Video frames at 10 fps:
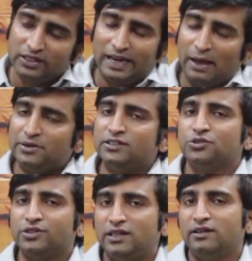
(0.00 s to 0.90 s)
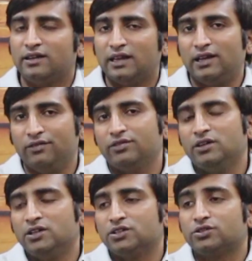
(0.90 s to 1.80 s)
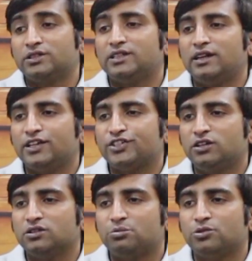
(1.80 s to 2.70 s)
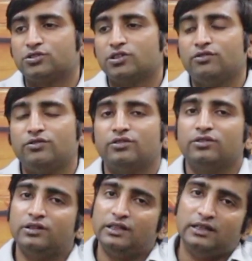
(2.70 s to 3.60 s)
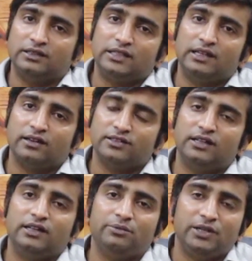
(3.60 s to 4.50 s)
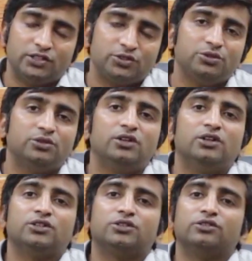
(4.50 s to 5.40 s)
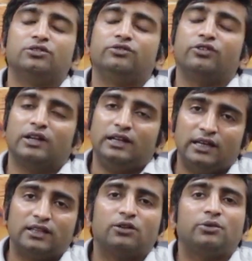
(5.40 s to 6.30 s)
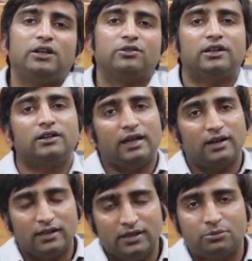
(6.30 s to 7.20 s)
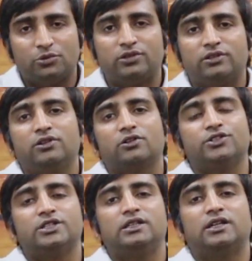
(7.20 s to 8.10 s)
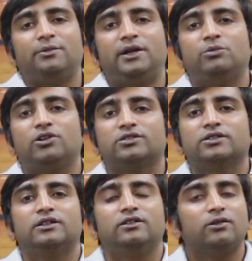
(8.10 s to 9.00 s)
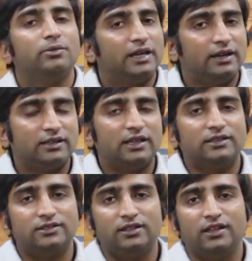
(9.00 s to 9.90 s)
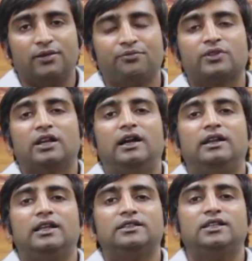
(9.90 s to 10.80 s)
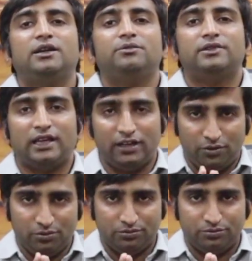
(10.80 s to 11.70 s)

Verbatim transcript: it happens usually in real life. So this is in relation to the post of the senior resident in B H U. So for any other query, you can directly put your question in the comment box. You will be getting the answer there. Until next time, thank you.